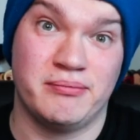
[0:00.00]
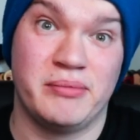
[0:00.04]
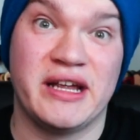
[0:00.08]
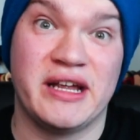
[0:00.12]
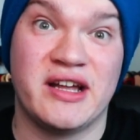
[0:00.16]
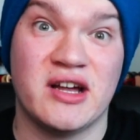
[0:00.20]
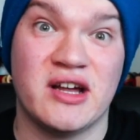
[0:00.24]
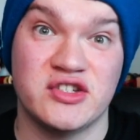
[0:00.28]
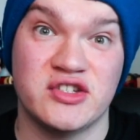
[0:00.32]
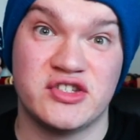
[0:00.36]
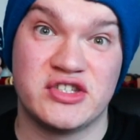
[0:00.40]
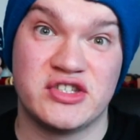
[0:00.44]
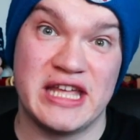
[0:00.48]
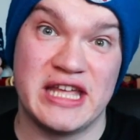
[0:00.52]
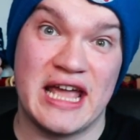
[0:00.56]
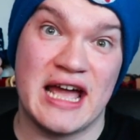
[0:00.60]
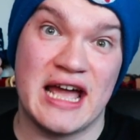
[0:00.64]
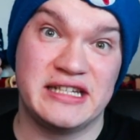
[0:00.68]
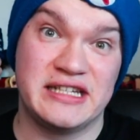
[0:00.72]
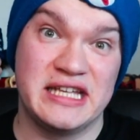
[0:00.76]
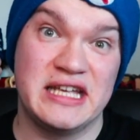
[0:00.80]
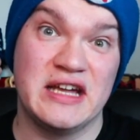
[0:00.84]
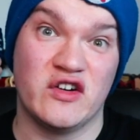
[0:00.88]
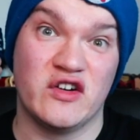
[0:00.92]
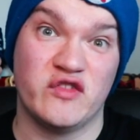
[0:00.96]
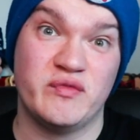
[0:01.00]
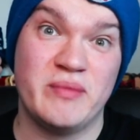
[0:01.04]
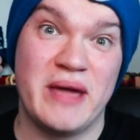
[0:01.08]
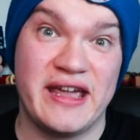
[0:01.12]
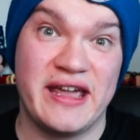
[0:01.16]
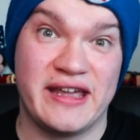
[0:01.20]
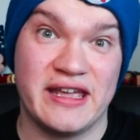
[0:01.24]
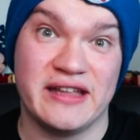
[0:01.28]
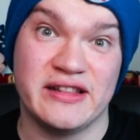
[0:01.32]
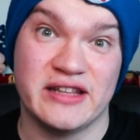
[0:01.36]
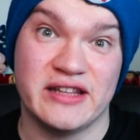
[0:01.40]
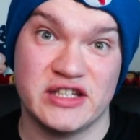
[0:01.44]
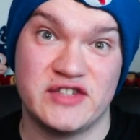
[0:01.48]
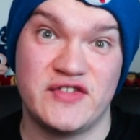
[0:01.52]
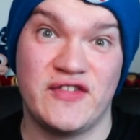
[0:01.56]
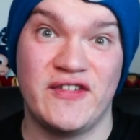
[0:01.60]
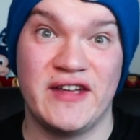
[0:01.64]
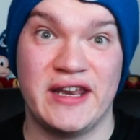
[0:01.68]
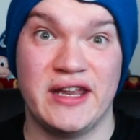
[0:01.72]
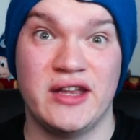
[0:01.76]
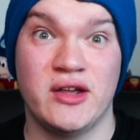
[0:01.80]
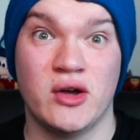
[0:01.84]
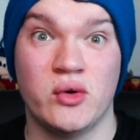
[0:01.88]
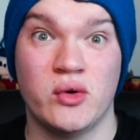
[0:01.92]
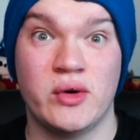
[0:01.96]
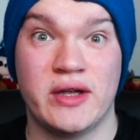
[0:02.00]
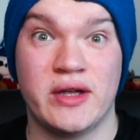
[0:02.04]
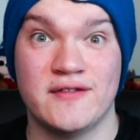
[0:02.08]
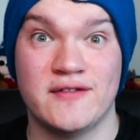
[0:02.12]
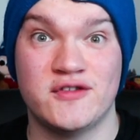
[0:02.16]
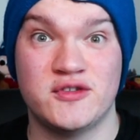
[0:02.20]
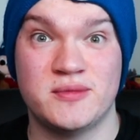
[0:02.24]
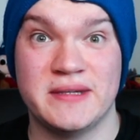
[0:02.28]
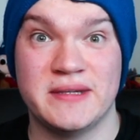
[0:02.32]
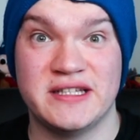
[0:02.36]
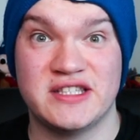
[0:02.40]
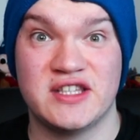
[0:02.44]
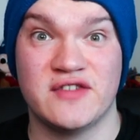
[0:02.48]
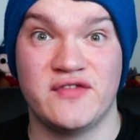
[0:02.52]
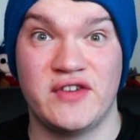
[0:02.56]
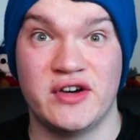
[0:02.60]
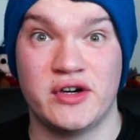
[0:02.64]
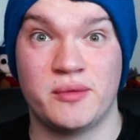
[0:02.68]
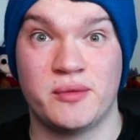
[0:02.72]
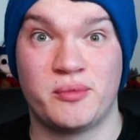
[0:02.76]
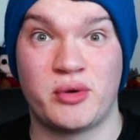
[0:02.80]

because the idea of making this video gives me severe